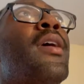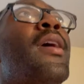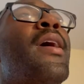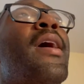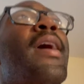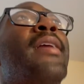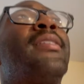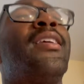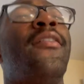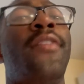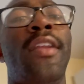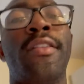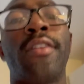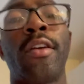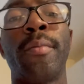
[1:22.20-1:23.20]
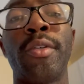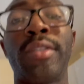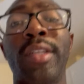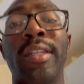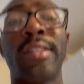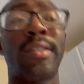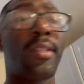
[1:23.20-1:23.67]
activity,
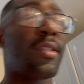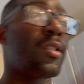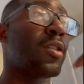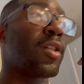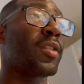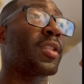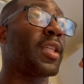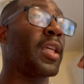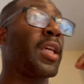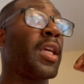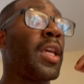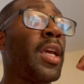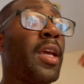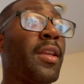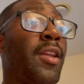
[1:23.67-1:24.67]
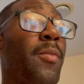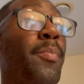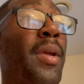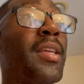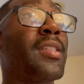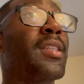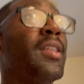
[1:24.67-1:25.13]
thermogenesis, you know what I'm saying? They're
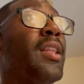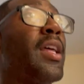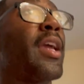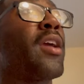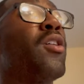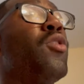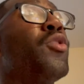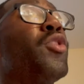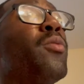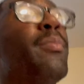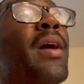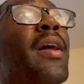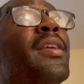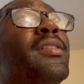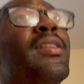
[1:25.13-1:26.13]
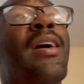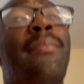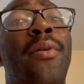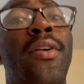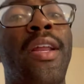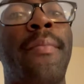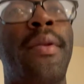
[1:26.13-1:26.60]
basically like, oh, your body's not
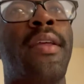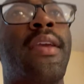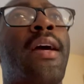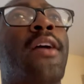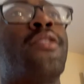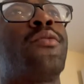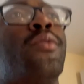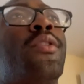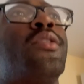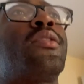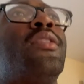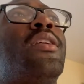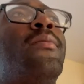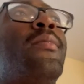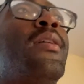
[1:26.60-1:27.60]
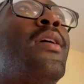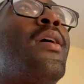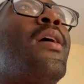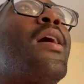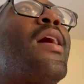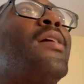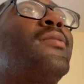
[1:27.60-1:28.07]
burning that many calories when you sleep.
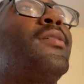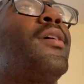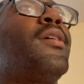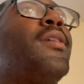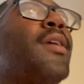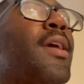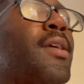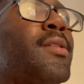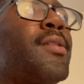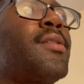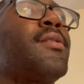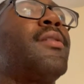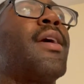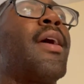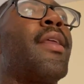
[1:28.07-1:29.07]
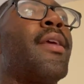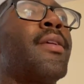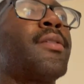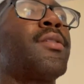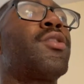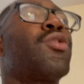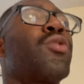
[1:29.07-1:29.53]
I said, yes, that
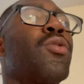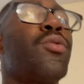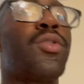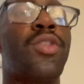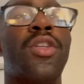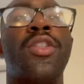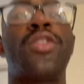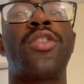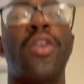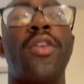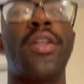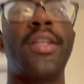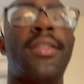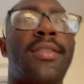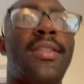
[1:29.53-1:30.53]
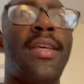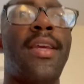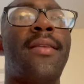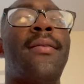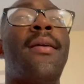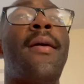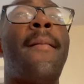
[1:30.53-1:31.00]
is true to a certain
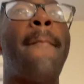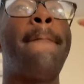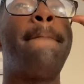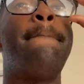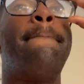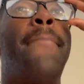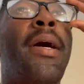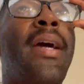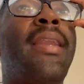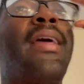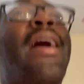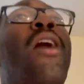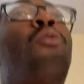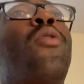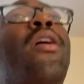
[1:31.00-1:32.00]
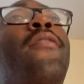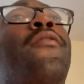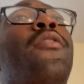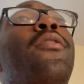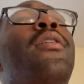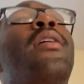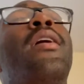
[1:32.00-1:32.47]
extent. But
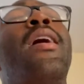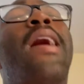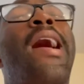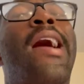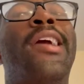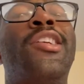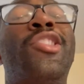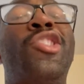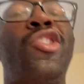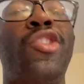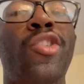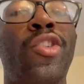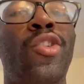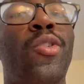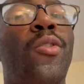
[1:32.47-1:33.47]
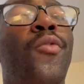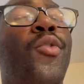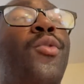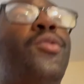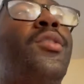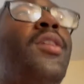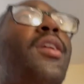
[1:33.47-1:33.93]
however, I assure you, if
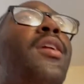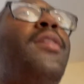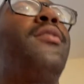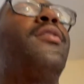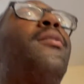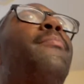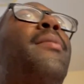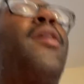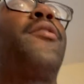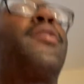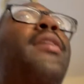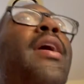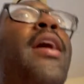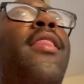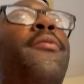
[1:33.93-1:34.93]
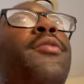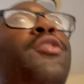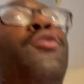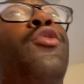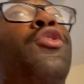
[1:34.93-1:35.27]
you was eating the amount of calories you were